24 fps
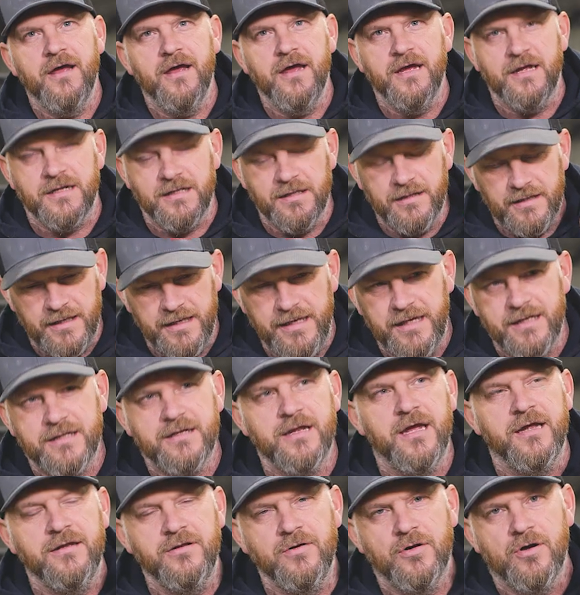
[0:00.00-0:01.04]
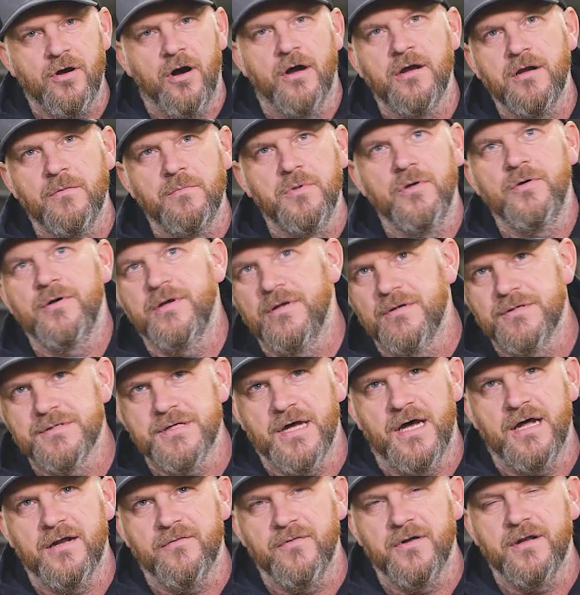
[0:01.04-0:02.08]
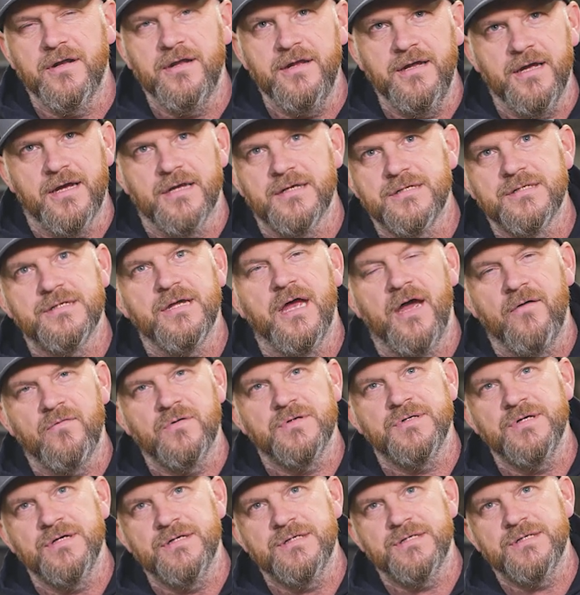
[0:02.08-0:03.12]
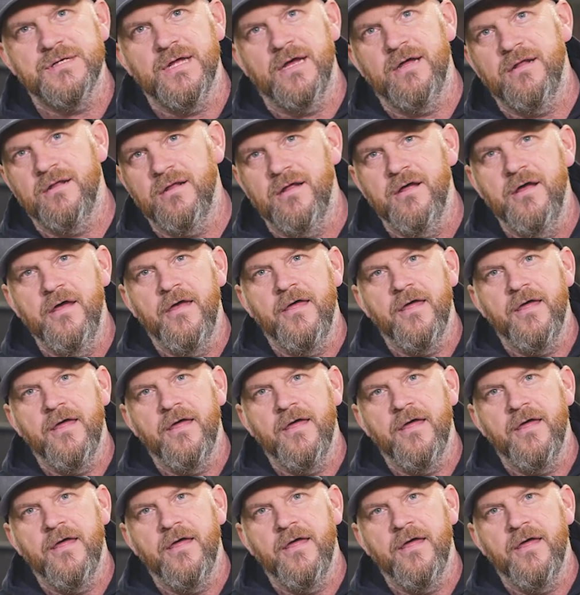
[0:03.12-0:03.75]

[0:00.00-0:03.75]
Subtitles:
It leaked and you caught your bluegills out of it. Yes, ever since then,